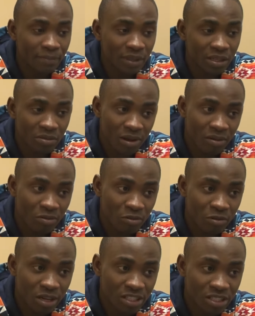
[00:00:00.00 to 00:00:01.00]
there were
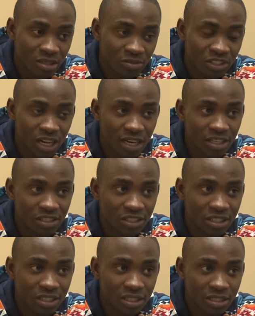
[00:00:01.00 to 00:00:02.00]
quite some
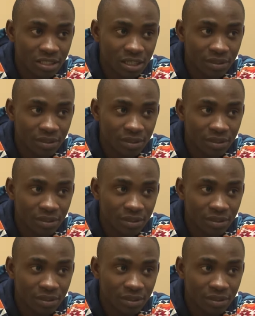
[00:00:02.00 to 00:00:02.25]
challenges.